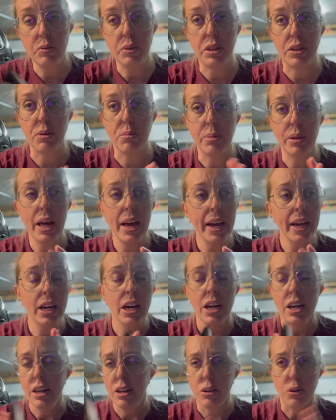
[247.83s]
with your black
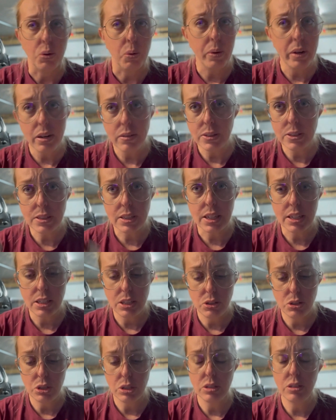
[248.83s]
or whatever side
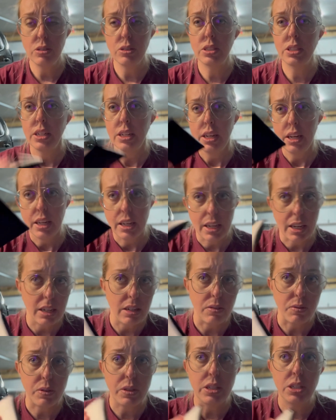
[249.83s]
you choose, kind
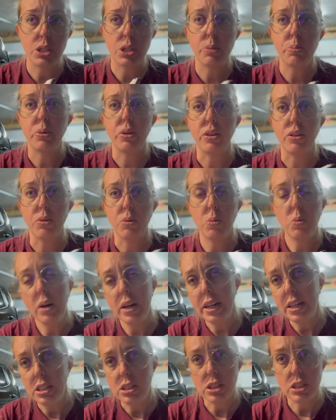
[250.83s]
of finish up with your
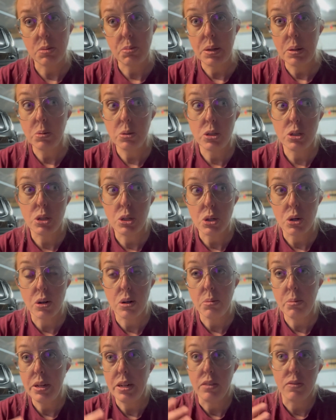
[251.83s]
white, just to be able to
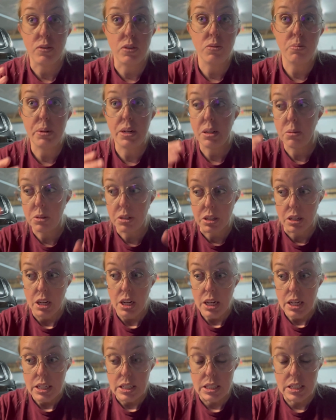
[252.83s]
determine if you've been able to
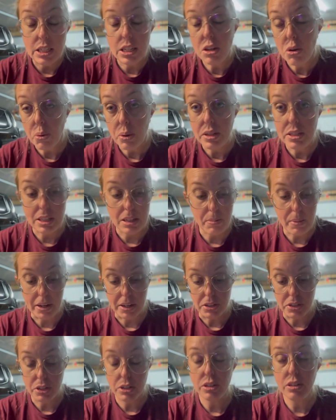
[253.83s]
decrease the amount
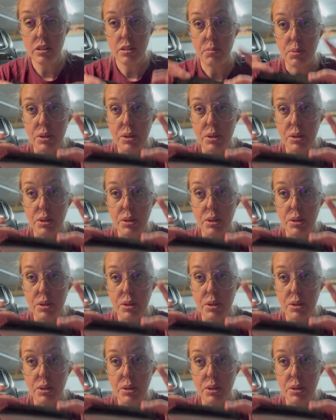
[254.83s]
of dirt.